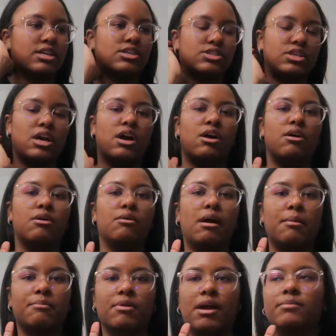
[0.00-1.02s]
so
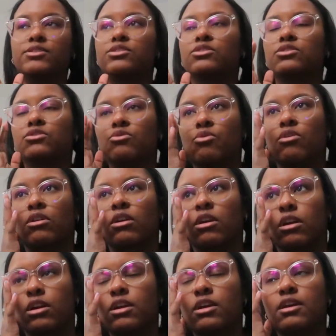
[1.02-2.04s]
I'm probably just gonna
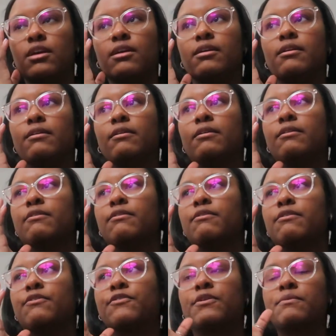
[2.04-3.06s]
order
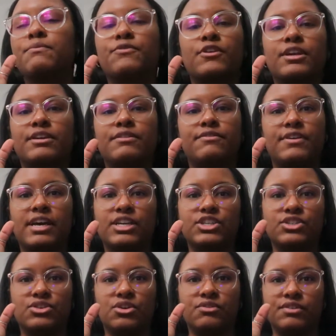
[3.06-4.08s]
from freaking
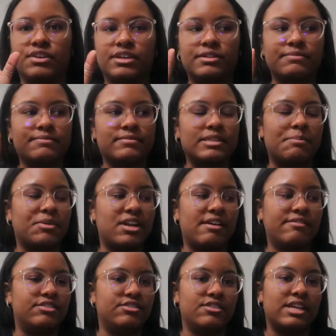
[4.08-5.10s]
Fashion Nova. I'm gonna
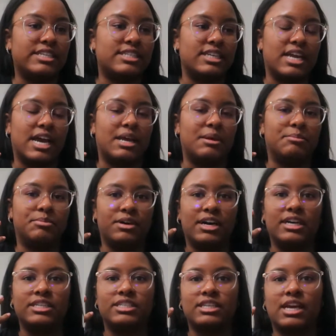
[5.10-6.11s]
have to do that tonight,
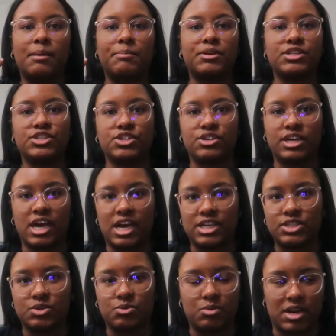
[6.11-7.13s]
but I'm gonna show you
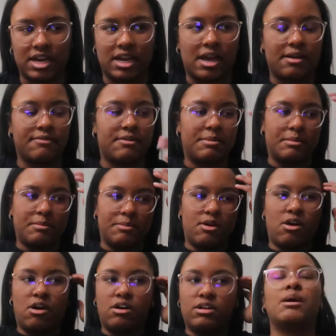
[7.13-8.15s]
guys what I got from the
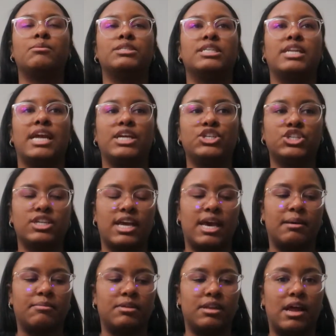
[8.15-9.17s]
mall. I was in H&M
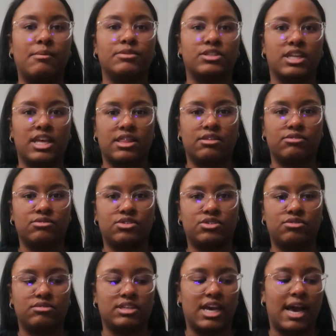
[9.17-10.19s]
and I was gonna get those
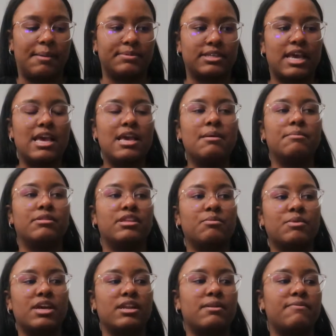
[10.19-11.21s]
2 tops, but
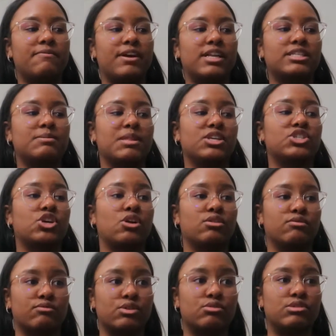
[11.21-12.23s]
then we ended up finding something at
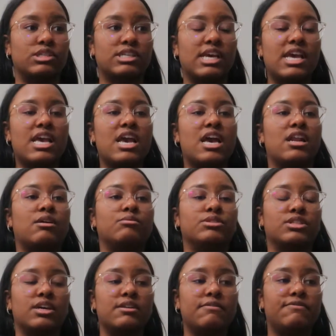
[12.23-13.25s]
Charlotte Russe, and I
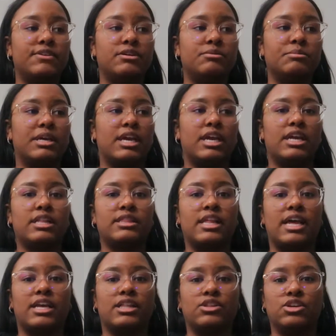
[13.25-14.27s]
was gonna film me
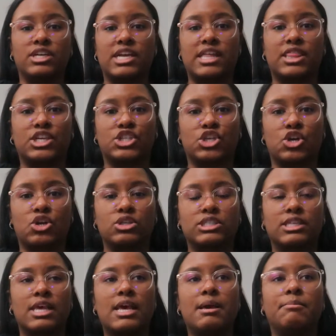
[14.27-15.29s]
like looking at the
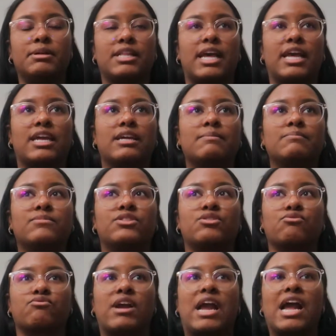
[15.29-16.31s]
shirts, but like
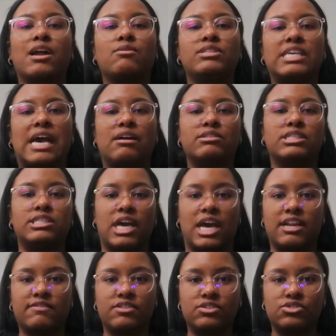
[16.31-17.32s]
the rack was
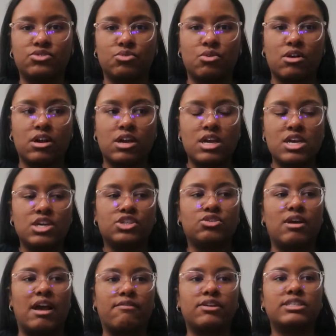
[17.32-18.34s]
outside of the store,
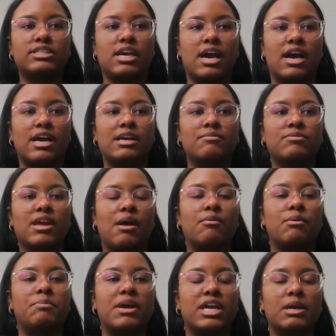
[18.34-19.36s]
so every time I
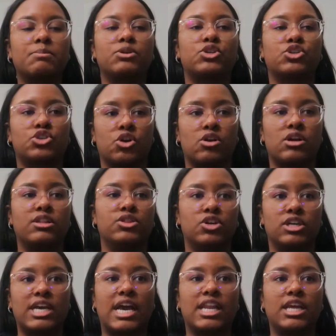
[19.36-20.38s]
would pick up a shirt and
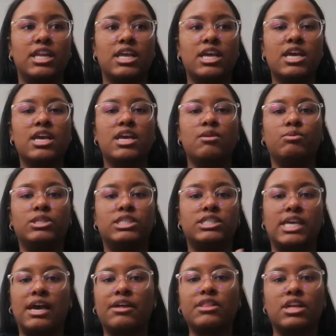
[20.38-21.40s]
look at it, it would
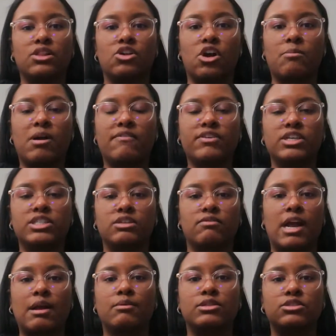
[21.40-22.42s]
sound the alarm off because the
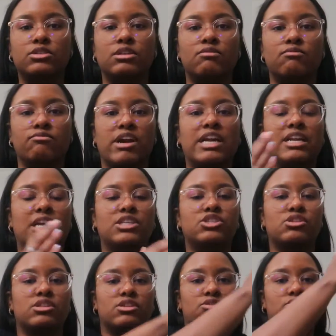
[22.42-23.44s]
rack was literally right
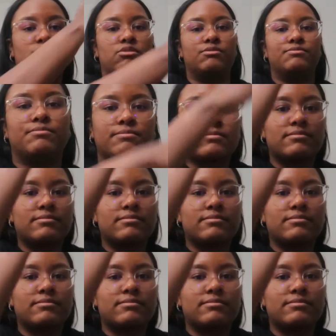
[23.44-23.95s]
next to the little